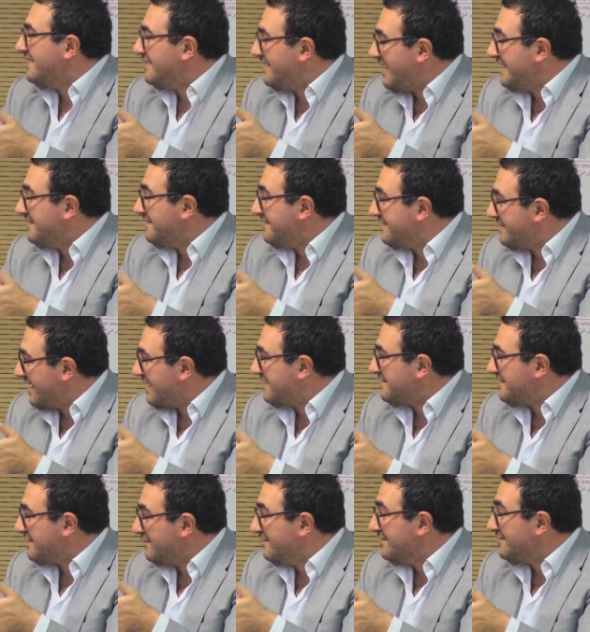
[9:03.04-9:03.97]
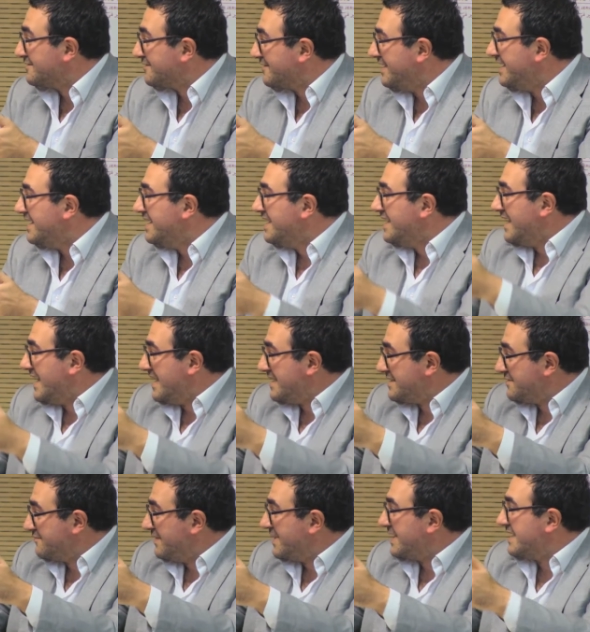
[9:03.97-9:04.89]
under Article 3,
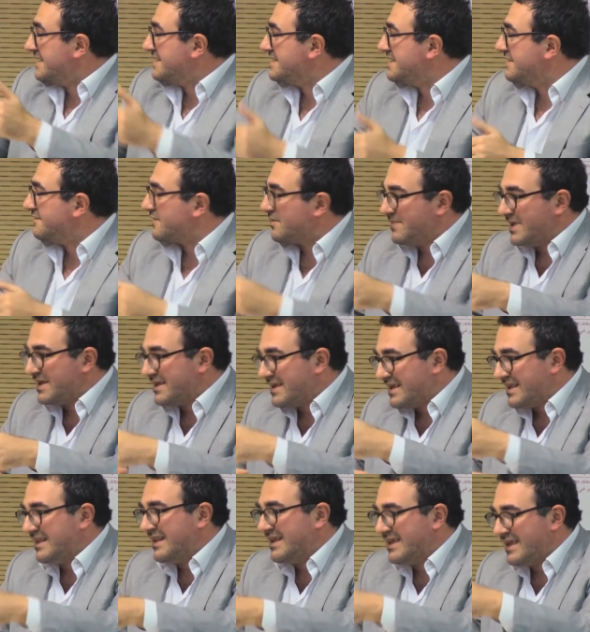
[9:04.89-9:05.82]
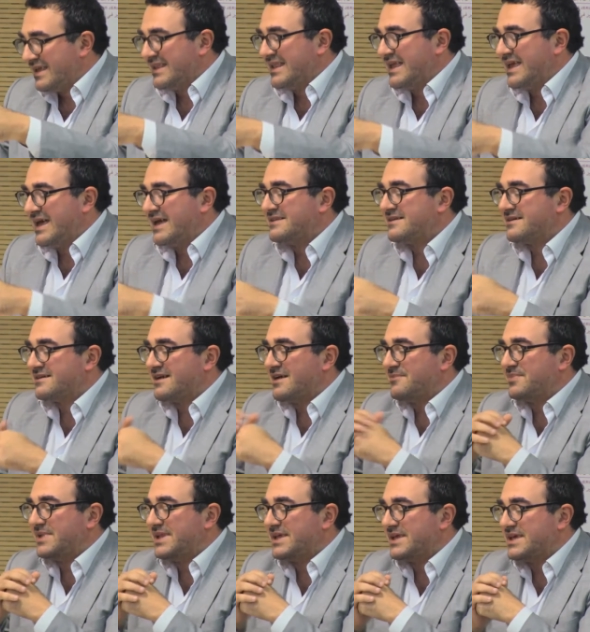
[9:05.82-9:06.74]
as we can see from other
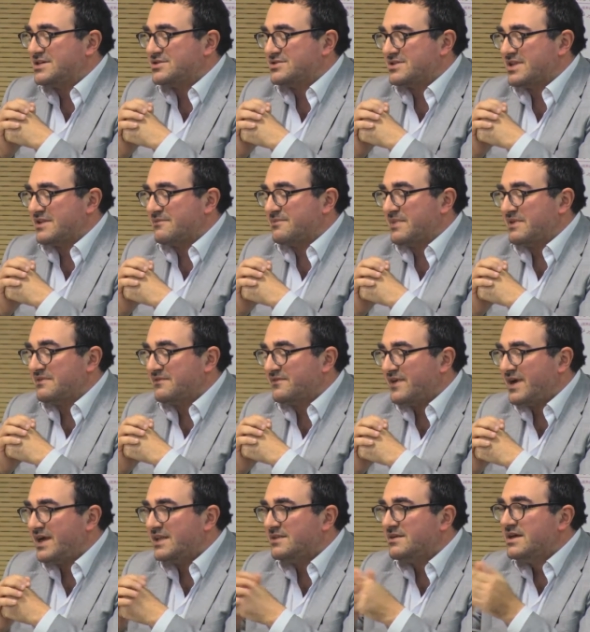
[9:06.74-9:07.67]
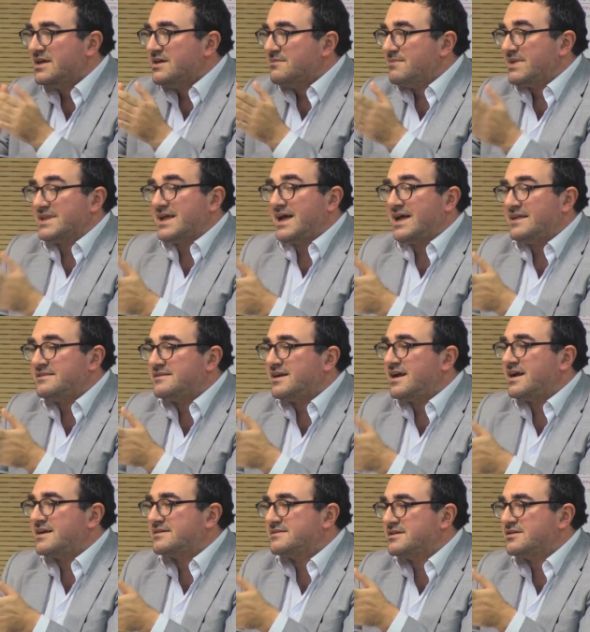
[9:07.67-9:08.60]
applications that have been filed. But
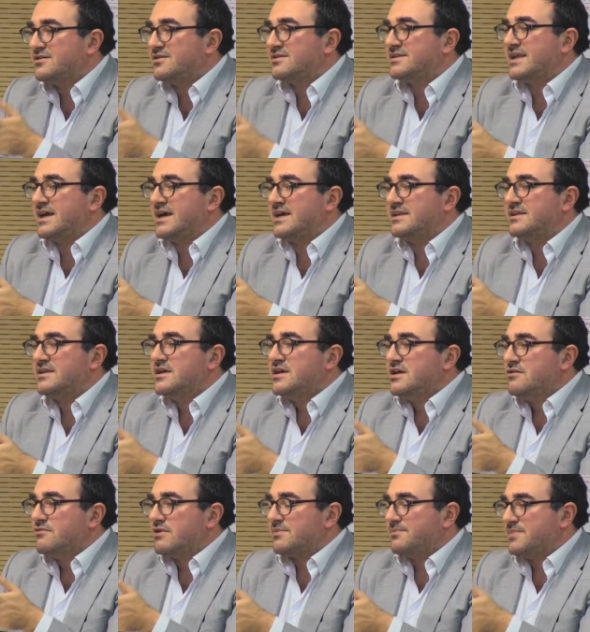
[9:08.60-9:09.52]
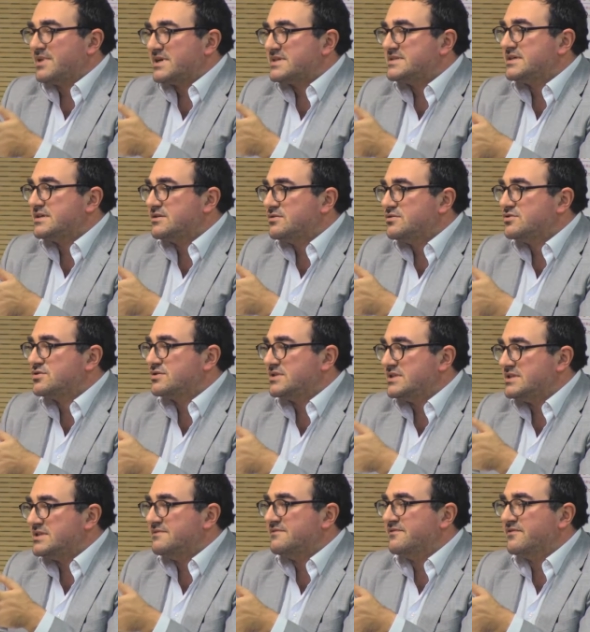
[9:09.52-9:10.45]
under Article 9, where
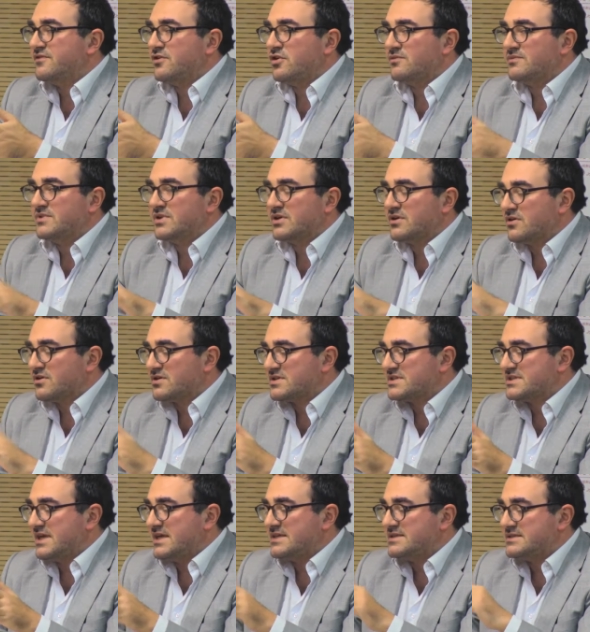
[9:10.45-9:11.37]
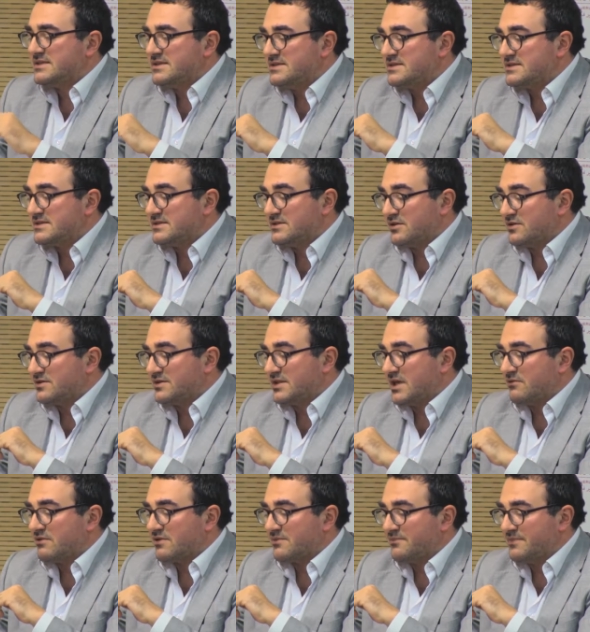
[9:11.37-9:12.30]
persecution is involved, the court says it's not
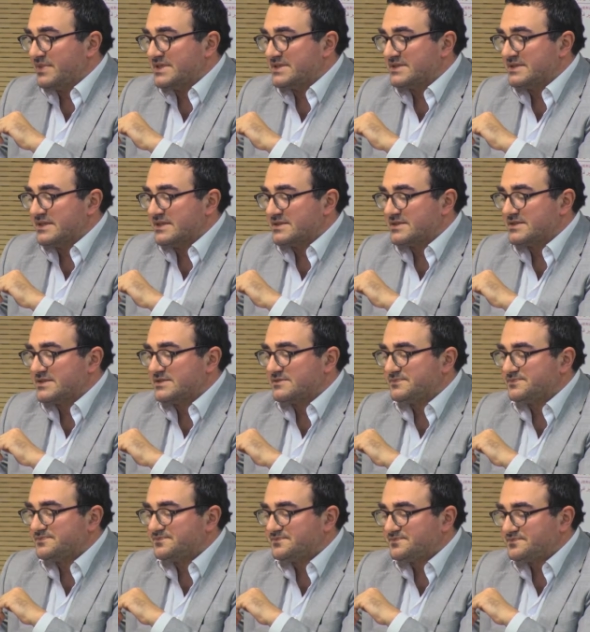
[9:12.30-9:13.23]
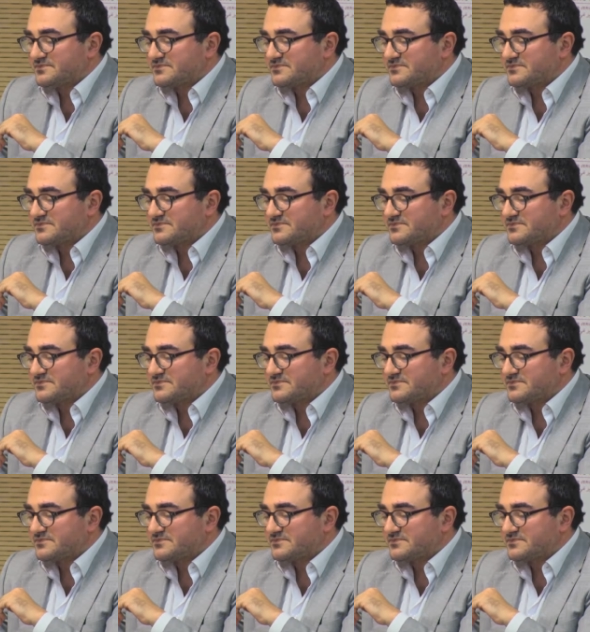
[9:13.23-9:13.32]
our business.